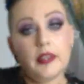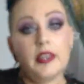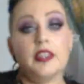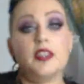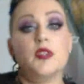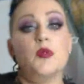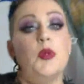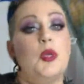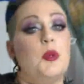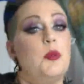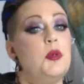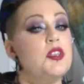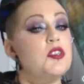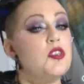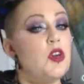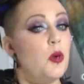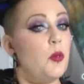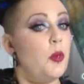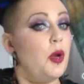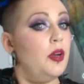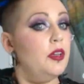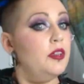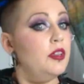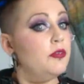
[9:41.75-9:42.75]
The next week, we
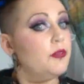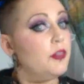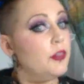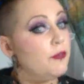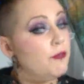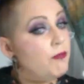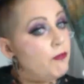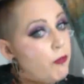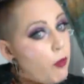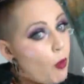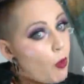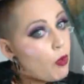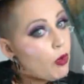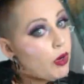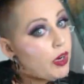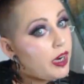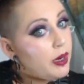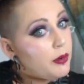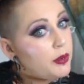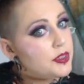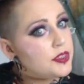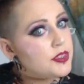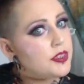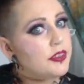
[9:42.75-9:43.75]
start wearing it for 4
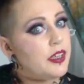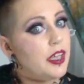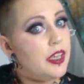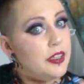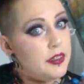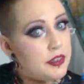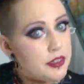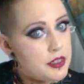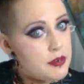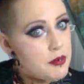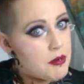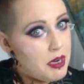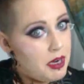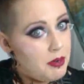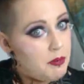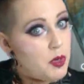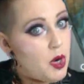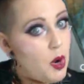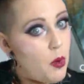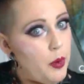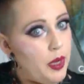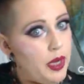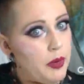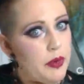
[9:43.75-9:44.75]
hours a day. You see where
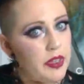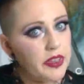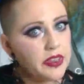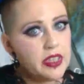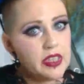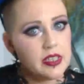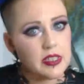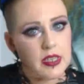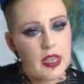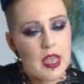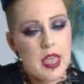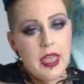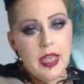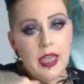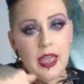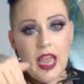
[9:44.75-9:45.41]
I'm going with this?